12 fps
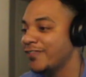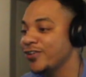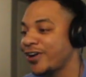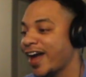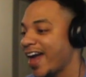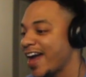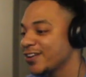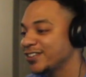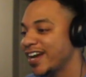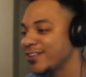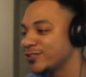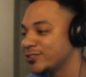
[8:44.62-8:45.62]
If you can't handle
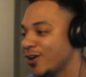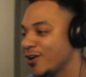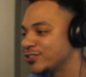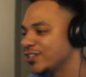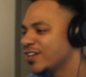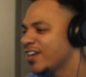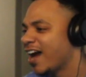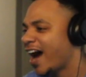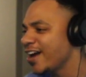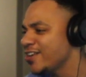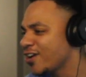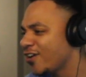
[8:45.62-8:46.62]
Daniel Jones,
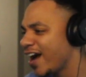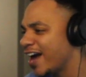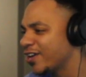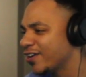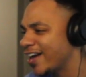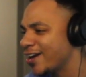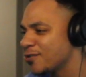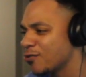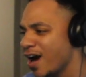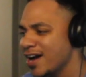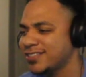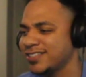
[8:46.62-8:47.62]
how you gonna handle Aaron
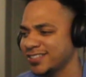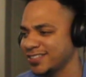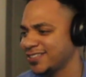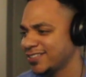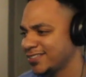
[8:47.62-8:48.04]
Rodgers?